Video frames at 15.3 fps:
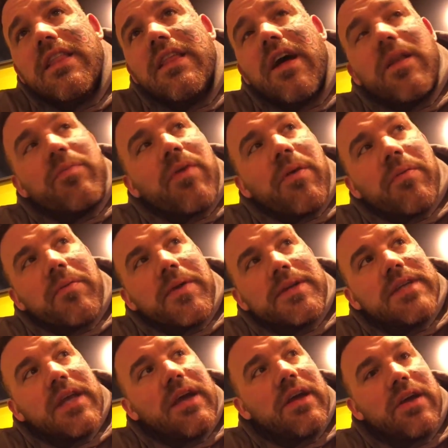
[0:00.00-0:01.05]
The only problem
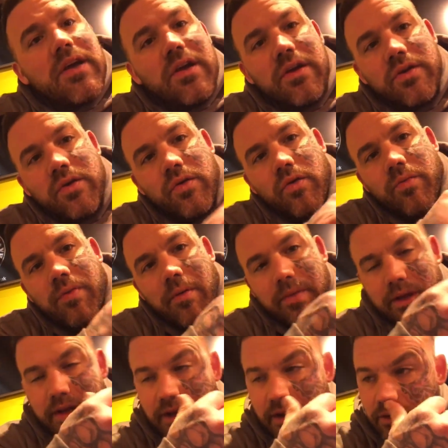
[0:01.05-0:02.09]
is, you're all
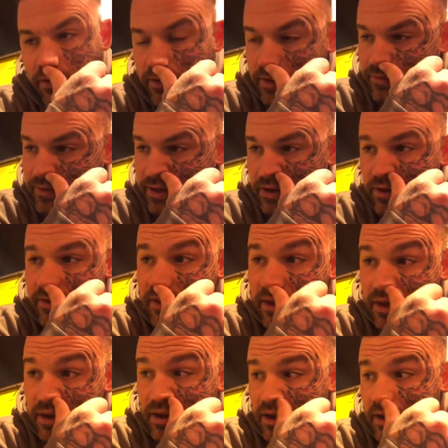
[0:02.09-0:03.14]
probably clicking on this video
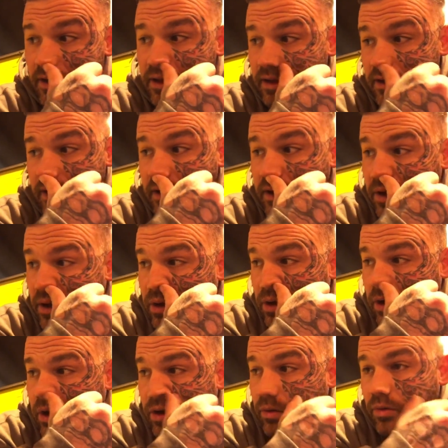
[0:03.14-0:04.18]
thinking,
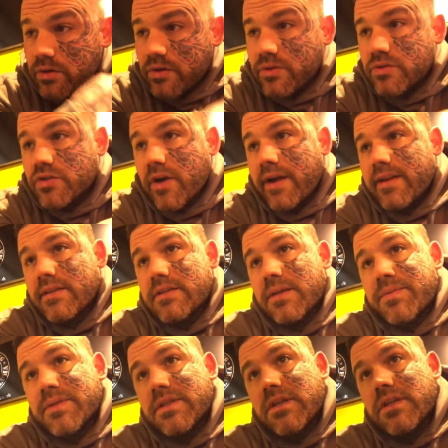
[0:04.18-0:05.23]
what new training
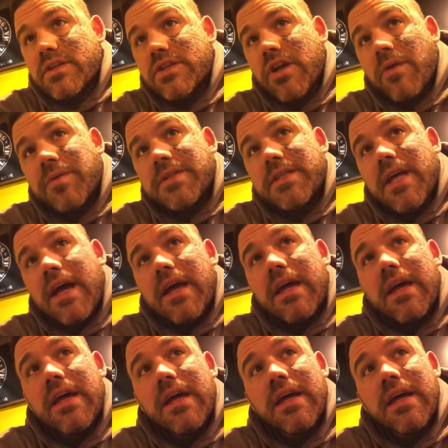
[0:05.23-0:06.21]
tip is he going to show me today?